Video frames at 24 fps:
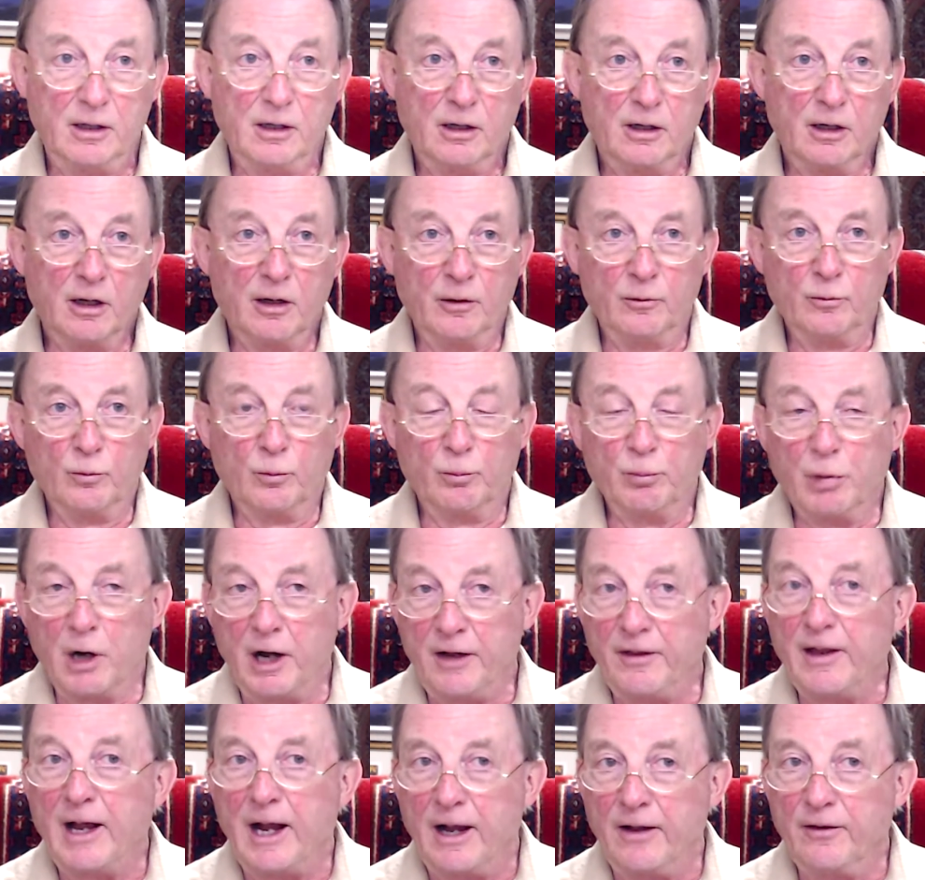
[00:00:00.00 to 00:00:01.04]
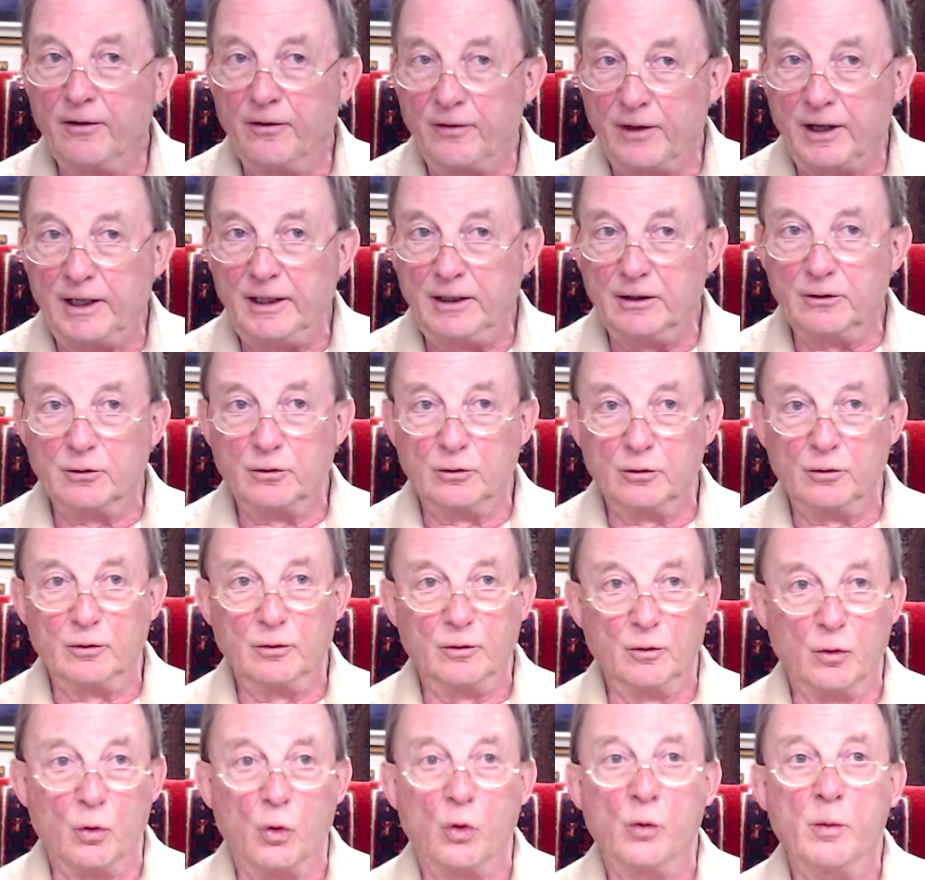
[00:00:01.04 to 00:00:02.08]
And by that, they
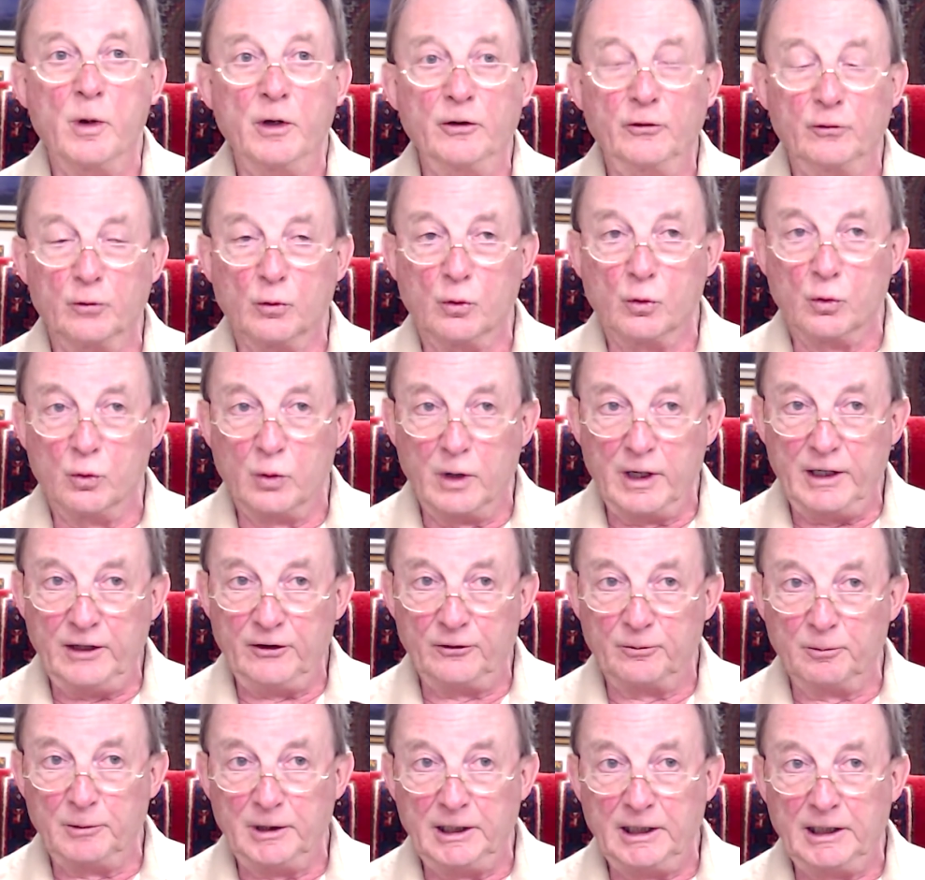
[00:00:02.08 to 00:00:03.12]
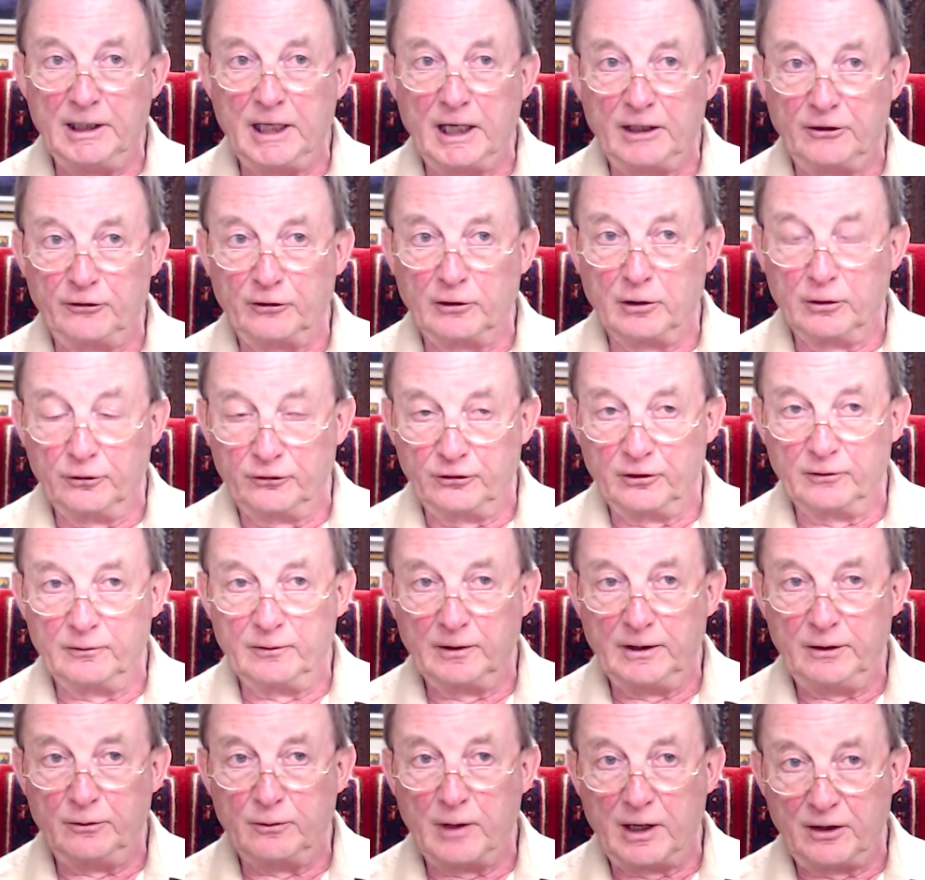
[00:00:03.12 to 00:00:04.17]
almost always mean exclusively
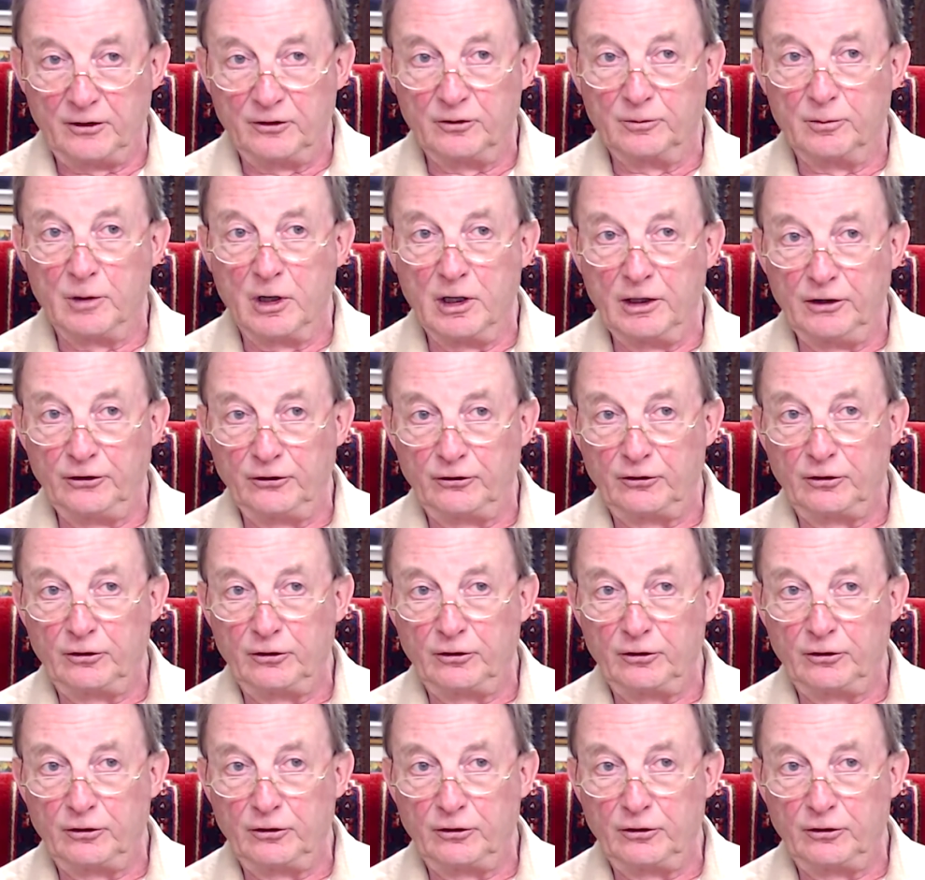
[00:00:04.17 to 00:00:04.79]
randomized